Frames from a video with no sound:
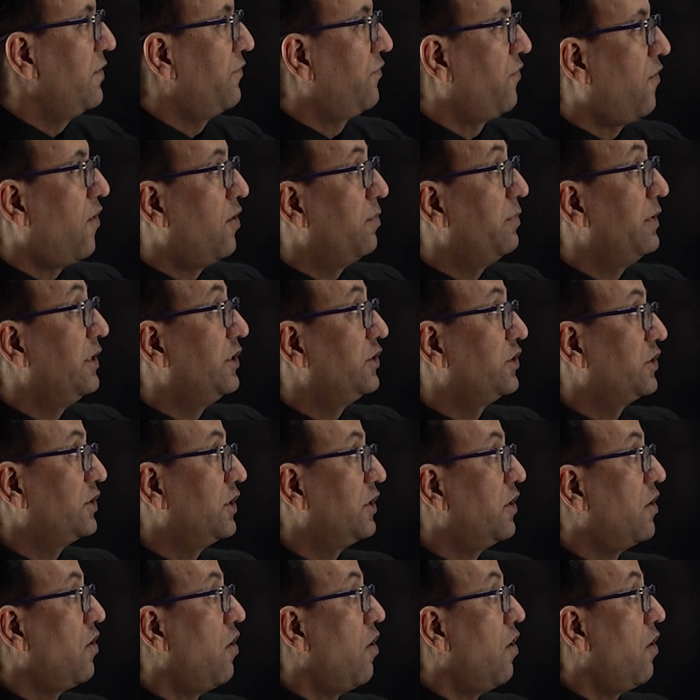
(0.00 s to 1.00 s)

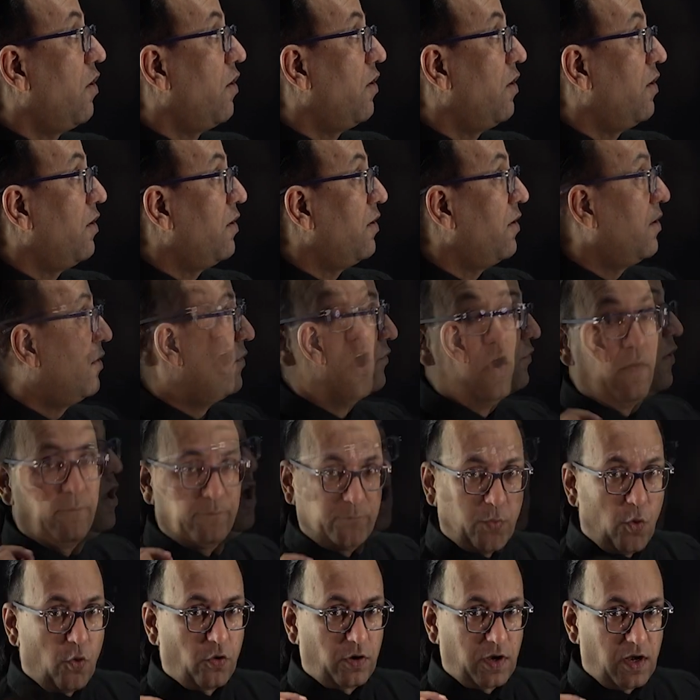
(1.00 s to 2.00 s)
formation of
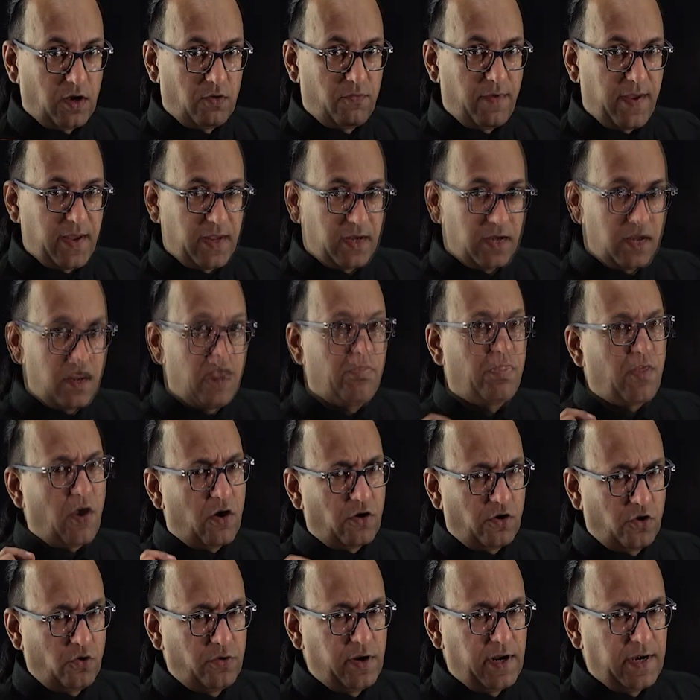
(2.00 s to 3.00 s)
portal vein. Now
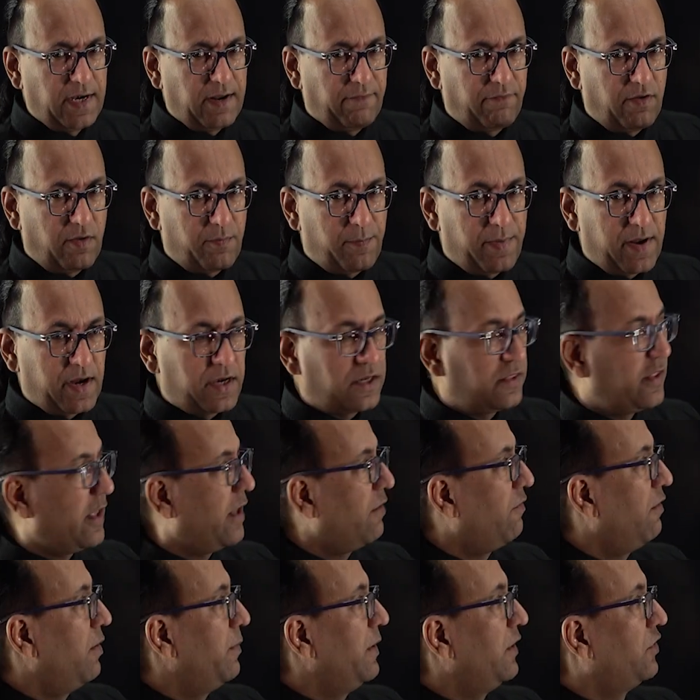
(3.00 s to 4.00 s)
during development, there
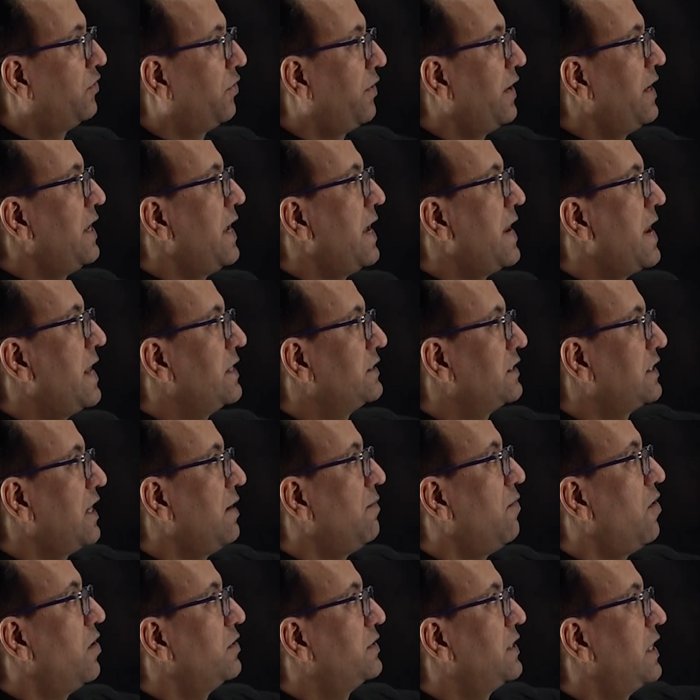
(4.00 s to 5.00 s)
will be 3
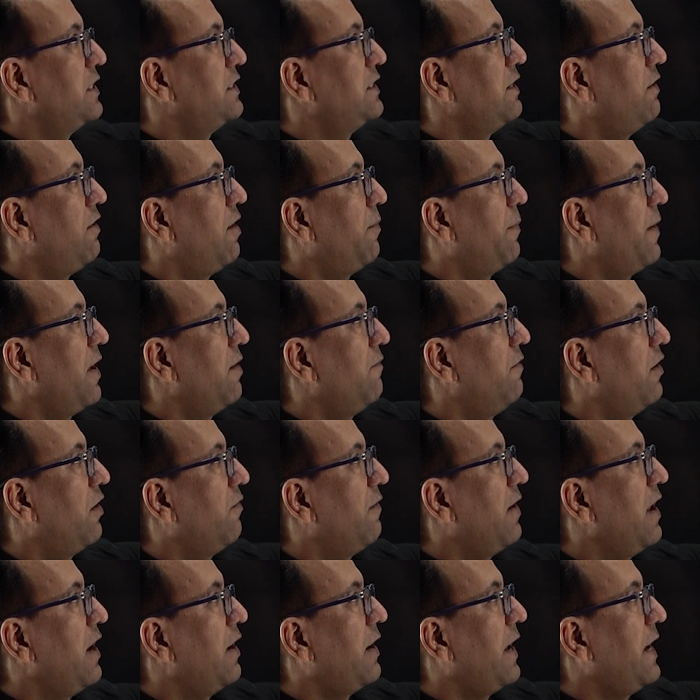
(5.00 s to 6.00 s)
anastomoses developing
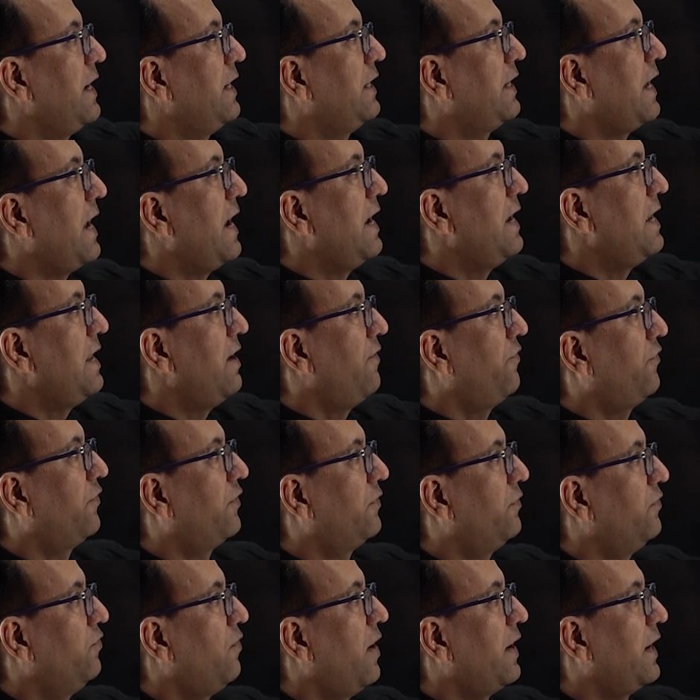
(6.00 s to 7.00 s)
between right and
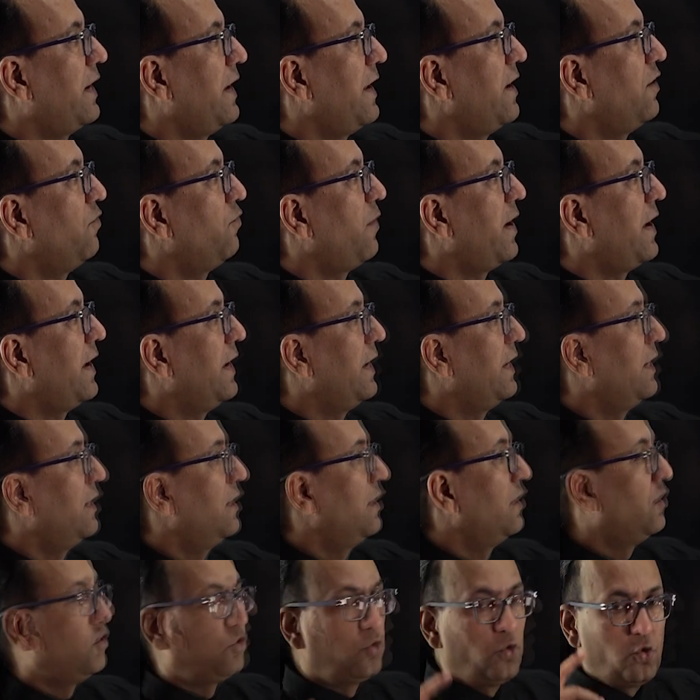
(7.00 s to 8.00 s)
left vitelline vein,
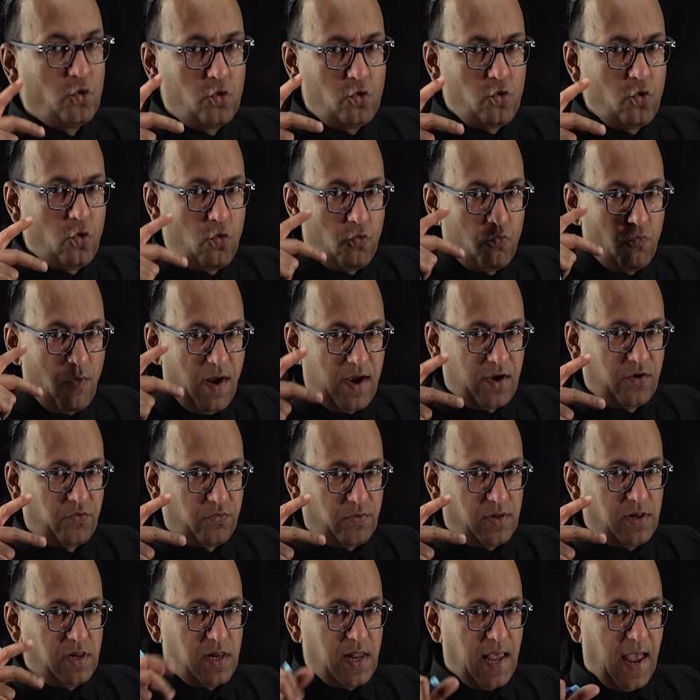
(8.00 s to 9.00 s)
2
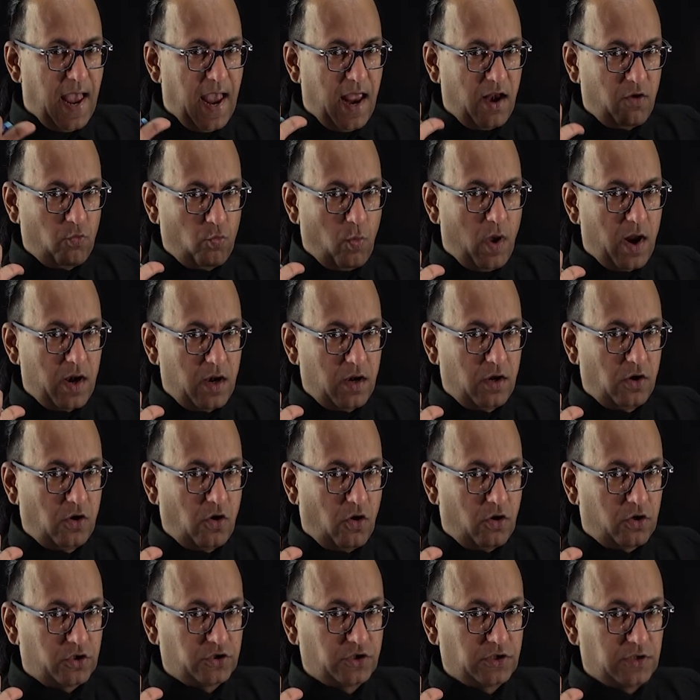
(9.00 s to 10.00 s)
ventral and 1
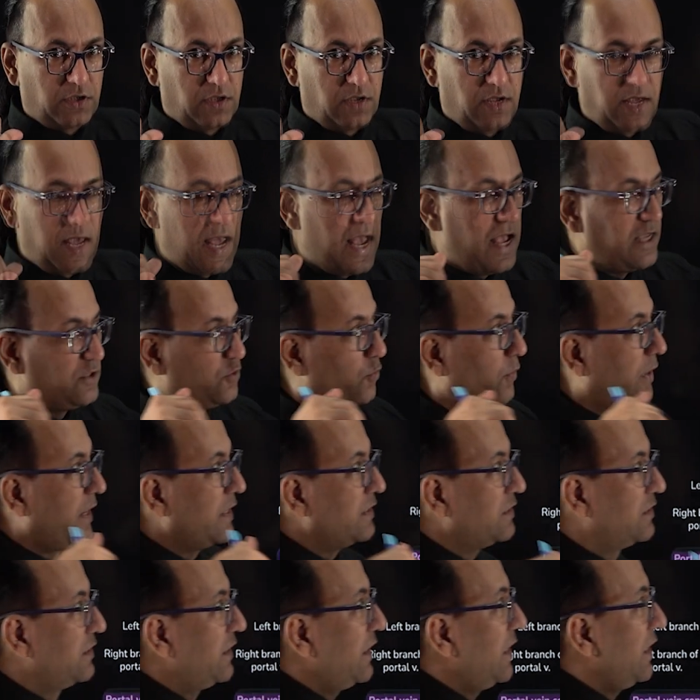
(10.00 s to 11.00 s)
dorsal. As you can
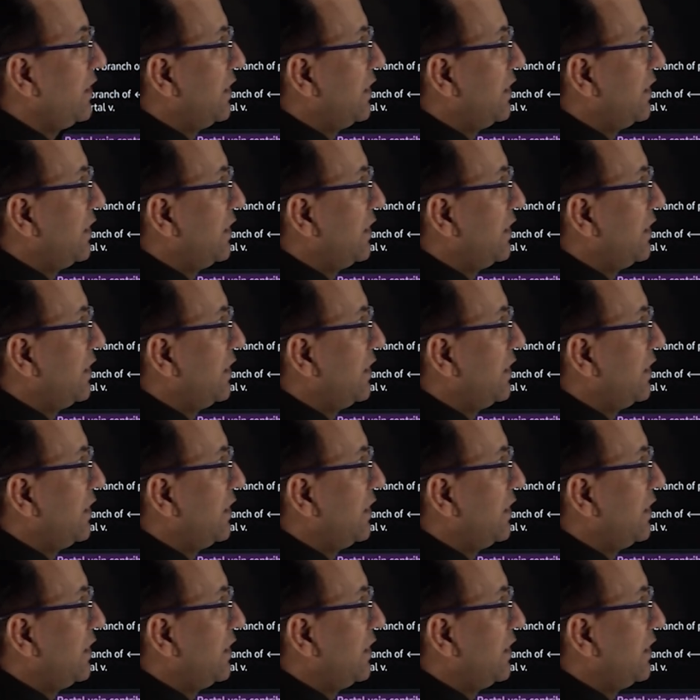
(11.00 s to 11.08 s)
see,